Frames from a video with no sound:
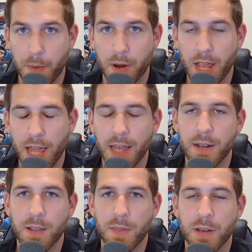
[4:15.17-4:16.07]
They're
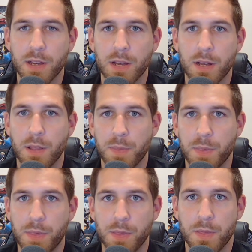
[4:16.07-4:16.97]
in
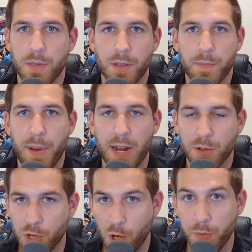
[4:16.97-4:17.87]
the
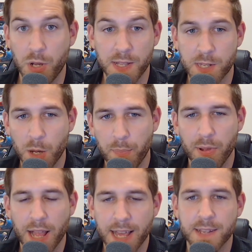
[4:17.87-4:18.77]
battle tome. You can still
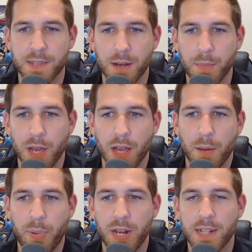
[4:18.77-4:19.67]
play as them,
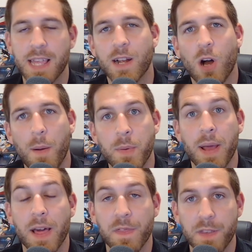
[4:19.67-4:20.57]
but it's that common
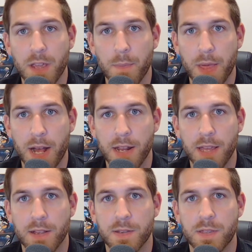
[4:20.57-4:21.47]
man theme that
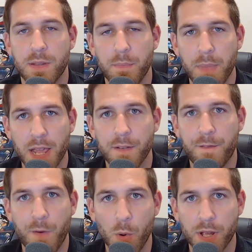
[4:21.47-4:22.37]
is the main
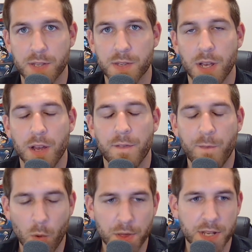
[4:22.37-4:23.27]
focus
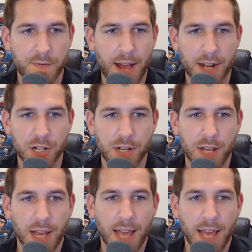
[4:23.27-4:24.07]
for this faction,